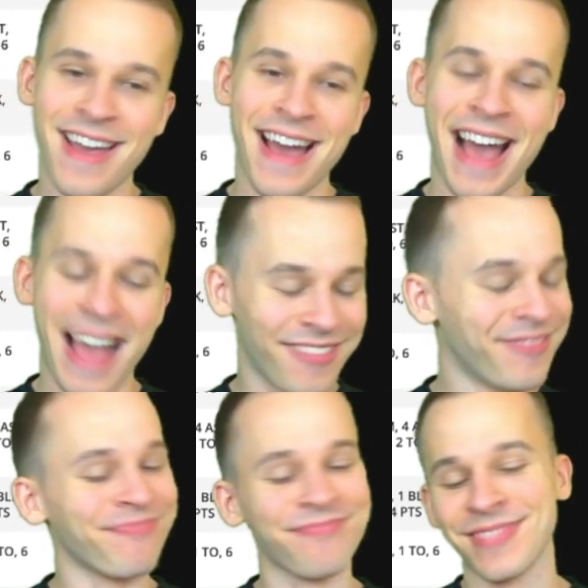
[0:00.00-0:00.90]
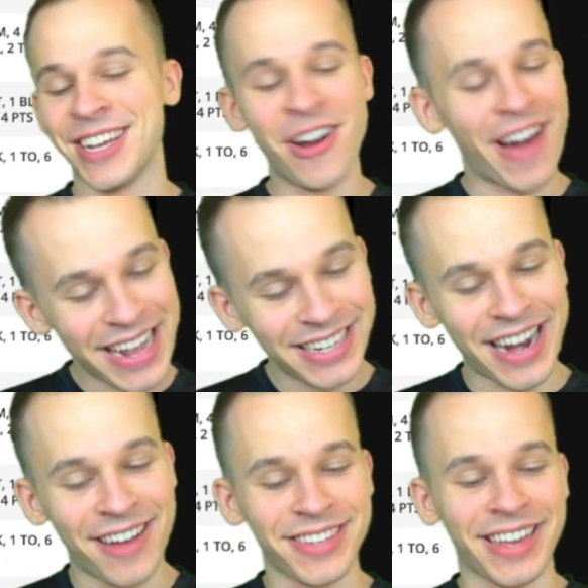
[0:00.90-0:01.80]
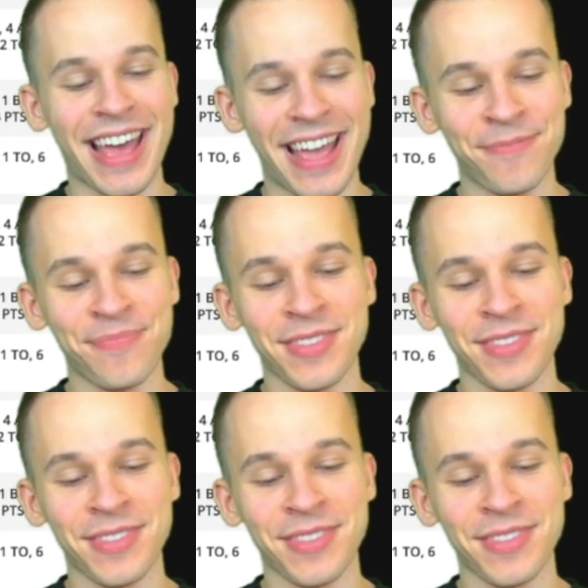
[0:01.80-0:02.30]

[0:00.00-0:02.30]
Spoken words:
I hinted. I was like, hey,